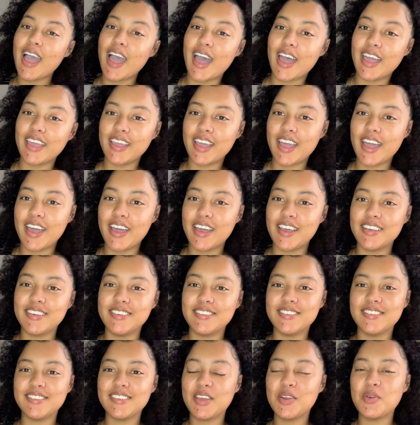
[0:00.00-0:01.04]
Hi
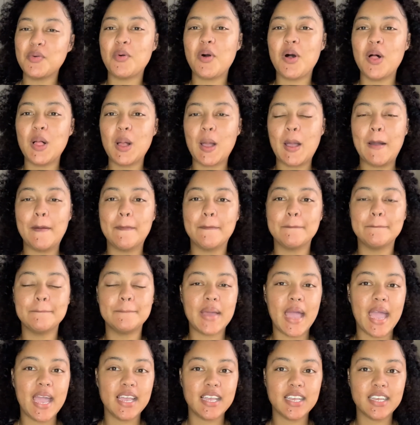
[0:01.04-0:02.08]
guys, and welcome
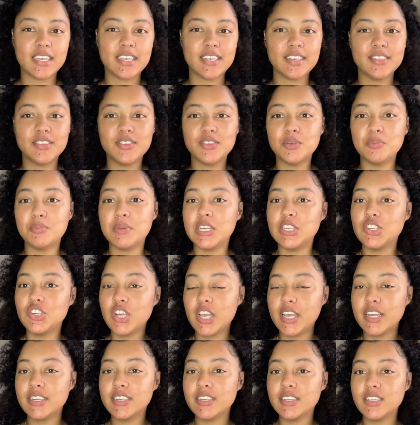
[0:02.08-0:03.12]
back to my
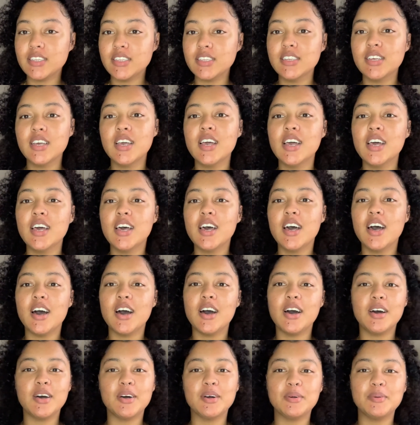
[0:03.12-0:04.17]
channel.
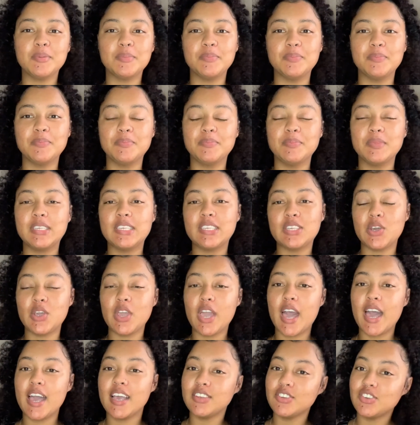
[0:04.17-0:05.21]
So
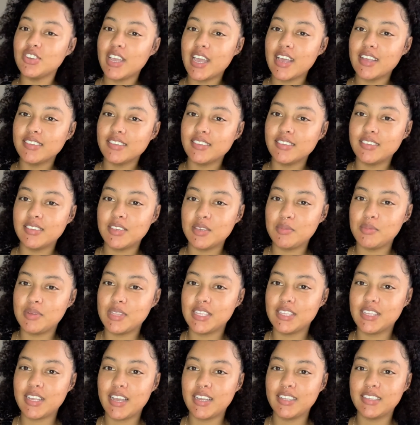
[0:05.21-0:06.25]
yeah, as you guys can see by the
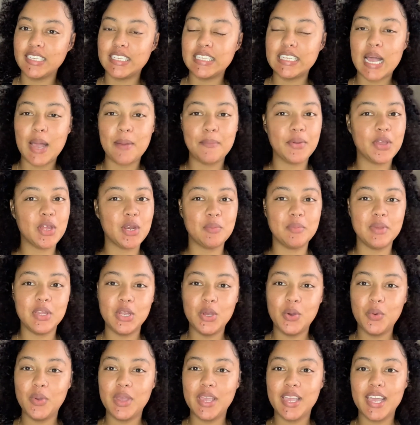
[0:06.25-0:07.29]
title, I'm gonna be
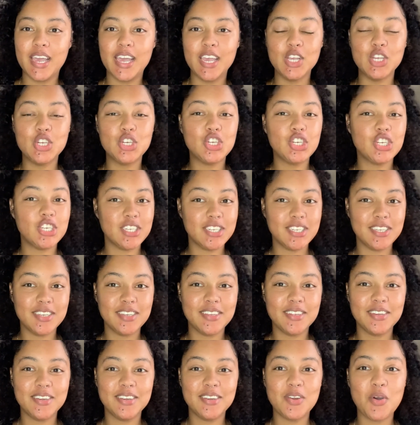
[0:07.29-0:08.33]
doing a
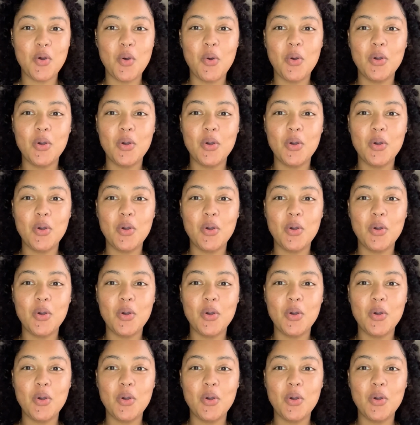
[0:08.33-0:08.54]
Shein,